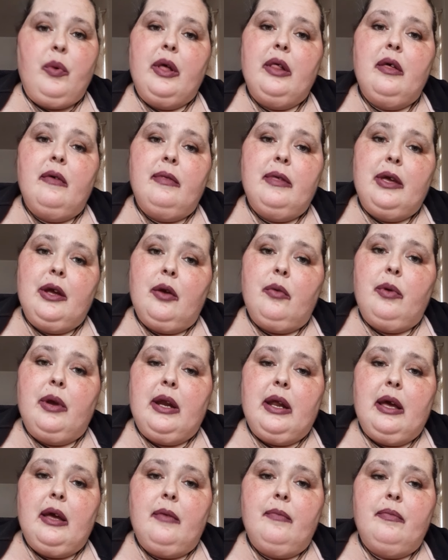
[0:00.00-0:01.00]
Wheel of the Year
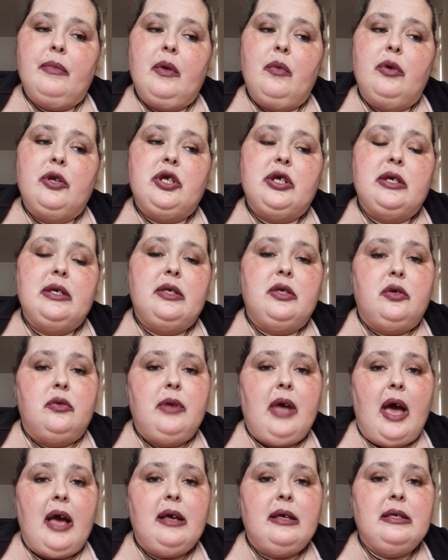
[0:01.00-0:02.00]
reading, which is 2
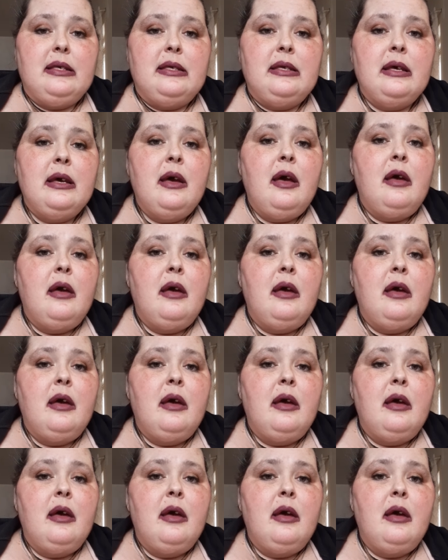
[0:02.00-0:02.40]
decks.